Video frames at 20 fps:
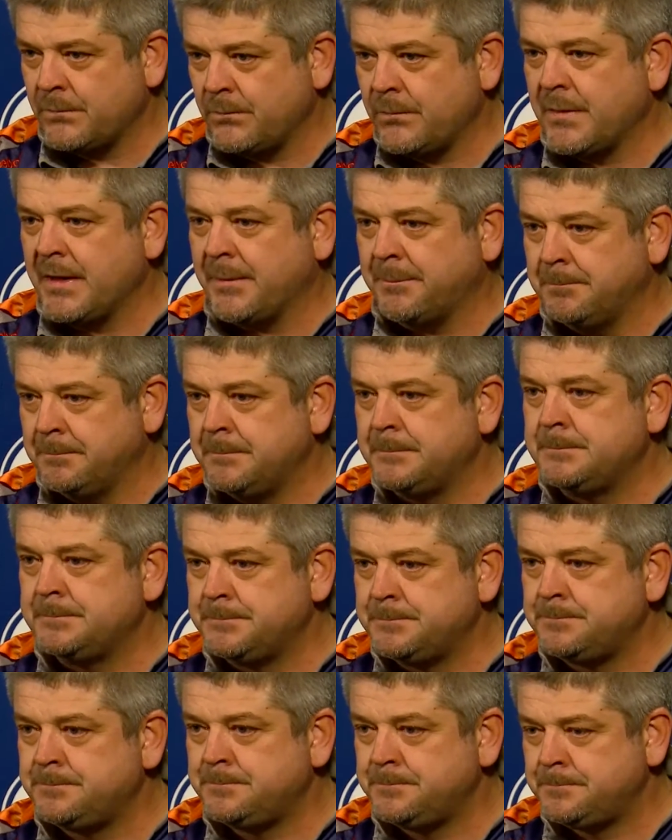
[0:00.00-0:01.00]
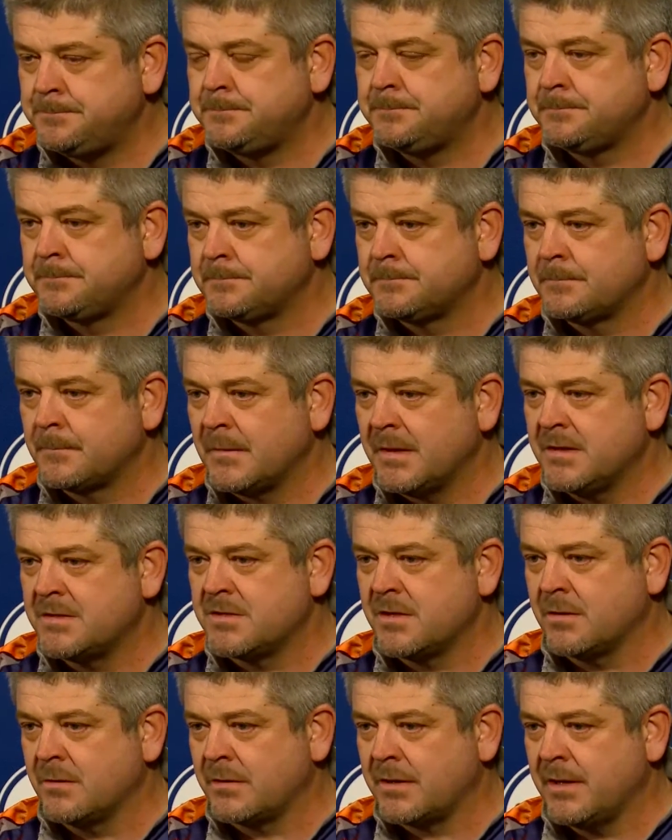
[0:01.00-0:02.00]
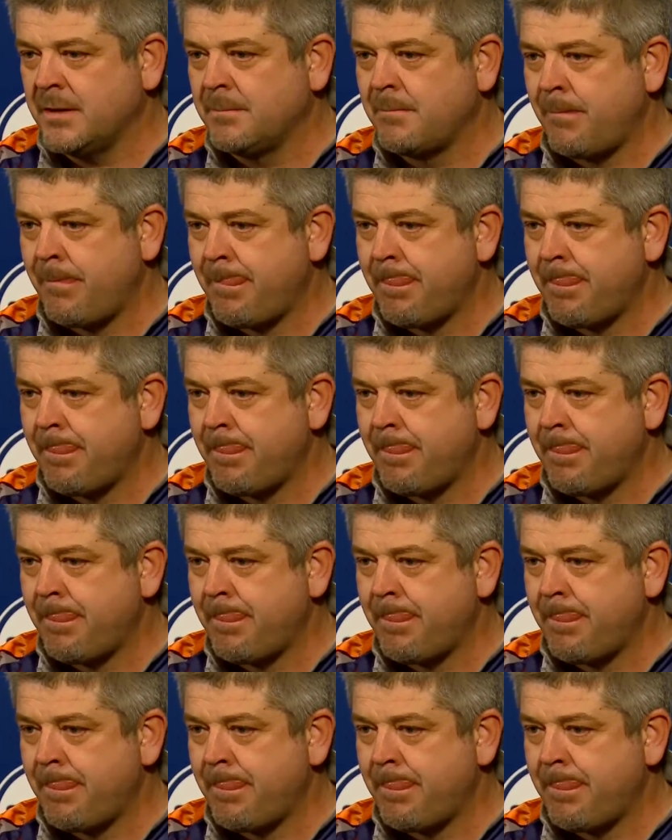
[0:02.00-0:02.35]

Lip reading: Yep, he's done okay.